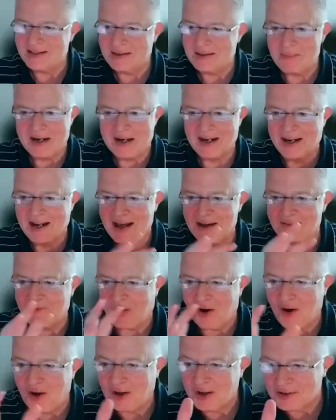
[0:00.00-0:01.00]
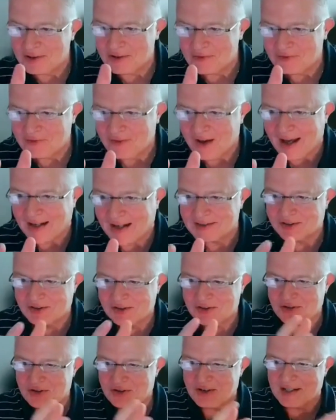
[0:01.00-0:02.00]
They may not have all of the facts
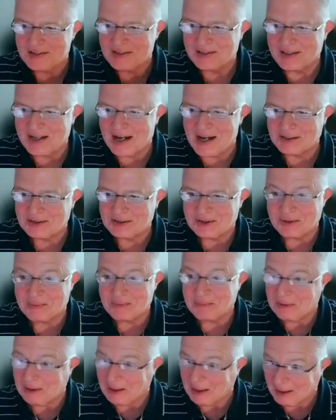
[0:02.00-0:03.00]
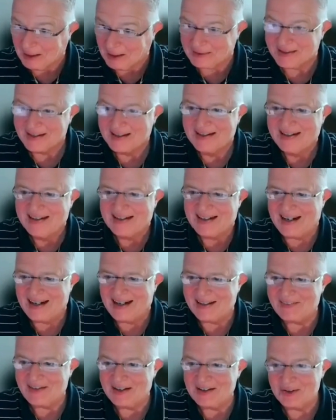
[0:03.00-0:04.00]
because they're not the doctor, but
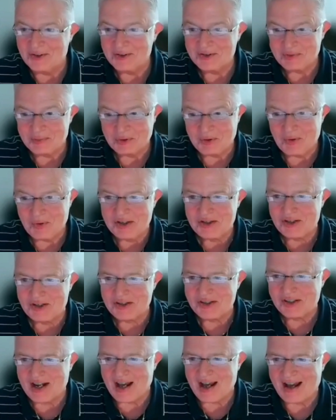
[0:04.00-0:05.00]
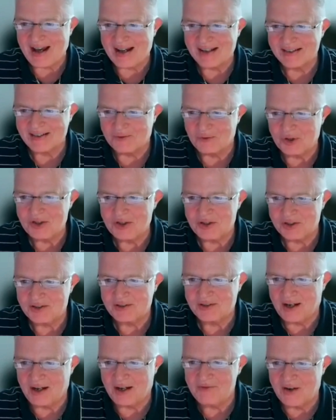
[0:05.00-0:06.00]
they know some questions to ask, which
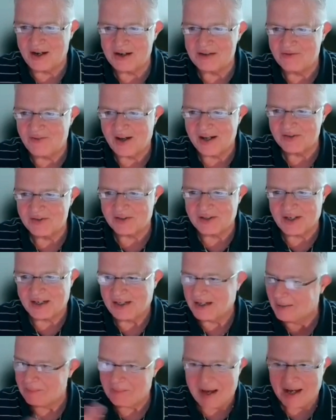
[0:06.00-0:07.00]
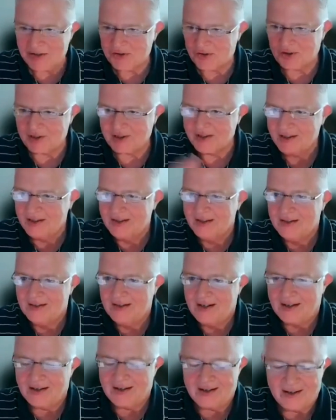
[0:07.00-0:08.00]
is I find fascinating. I'm actually
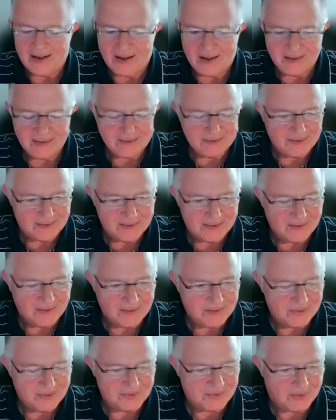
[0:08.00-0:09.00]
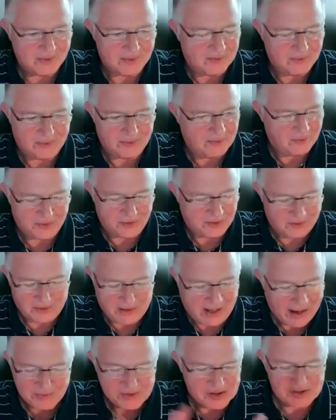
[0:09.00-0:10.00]
having
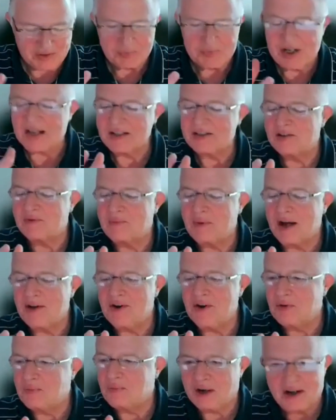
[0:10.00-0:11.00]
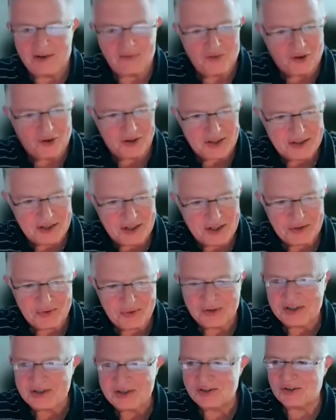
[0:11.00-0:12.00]
some tests of my own, but I've already done the
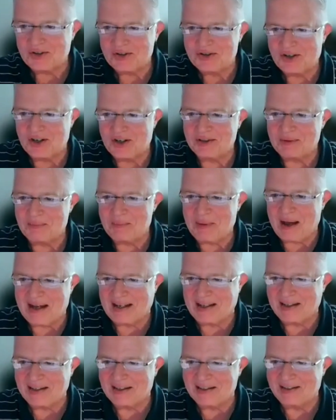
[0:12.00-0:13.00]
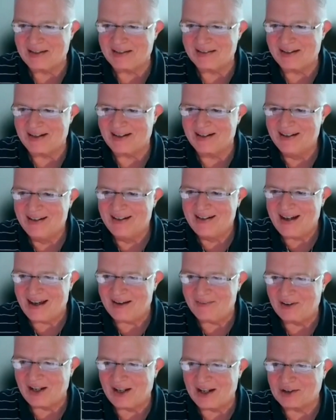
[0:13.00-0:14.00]
research on the back end and
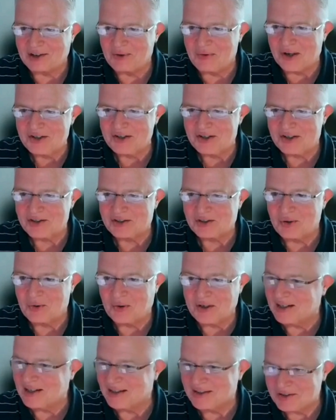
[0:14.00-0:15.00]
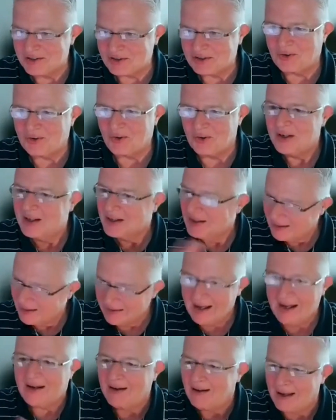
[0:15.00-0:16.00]
have a lot of questions going in. So
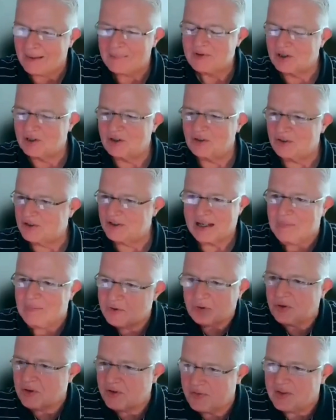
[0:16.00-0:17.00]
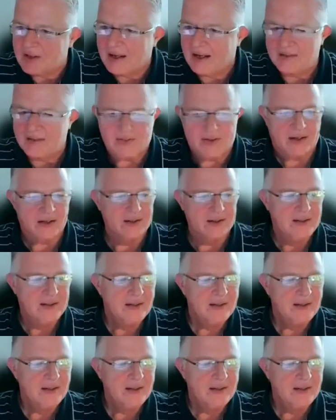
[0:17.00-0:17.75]
yeah, absolutely. Same sort of thing, I think.